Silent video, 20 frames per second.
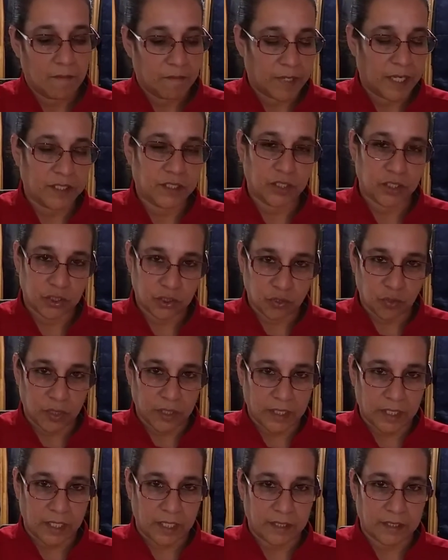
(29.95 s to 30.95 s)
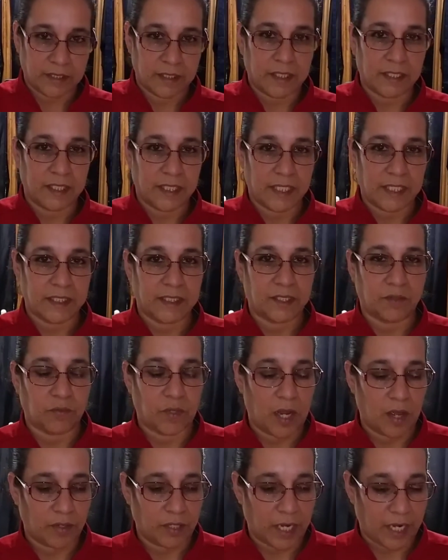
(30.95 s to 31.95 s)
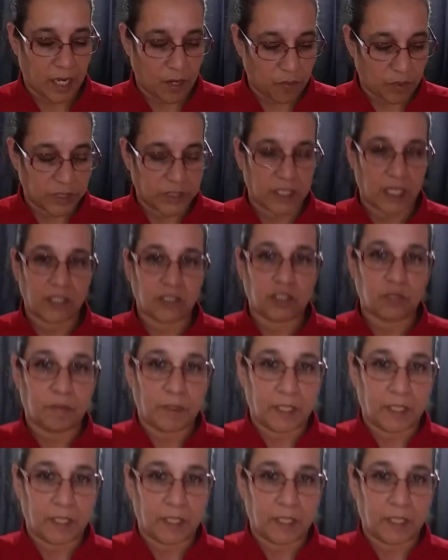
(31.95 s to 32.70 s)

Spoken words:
But I took a shortcut, did an easy route, and I went to H-E-B